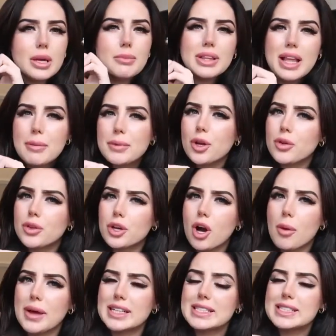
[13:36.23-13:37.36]
But let me know in the
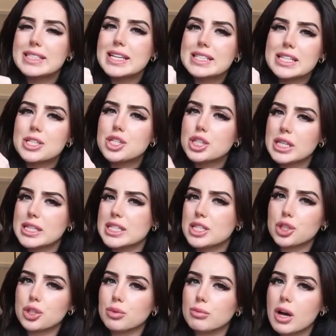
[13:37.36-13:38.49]
comments, is it is it
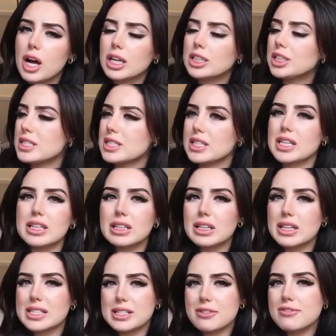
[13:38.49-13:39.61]
too much, is it
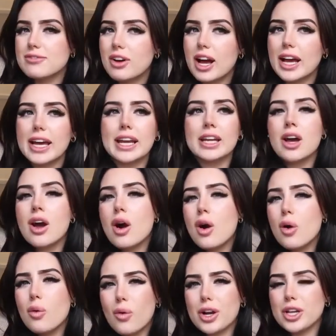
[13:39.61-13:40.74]
is it fine,
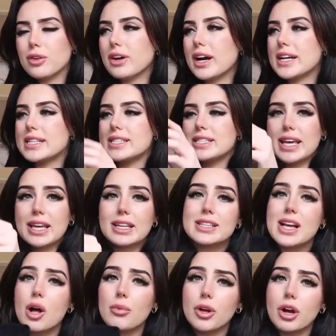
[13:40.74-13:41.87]
what do you guys think?
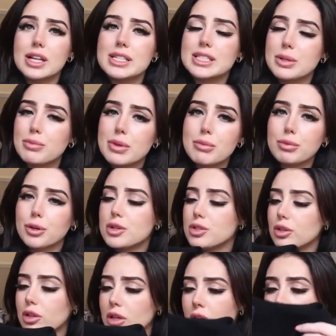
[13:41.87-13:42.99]
Tell me honestly, be
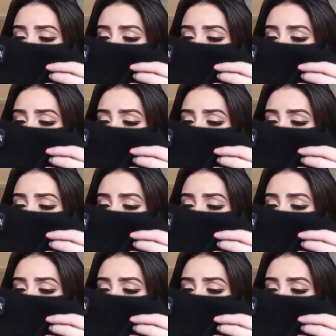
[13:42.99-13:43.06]
brutal,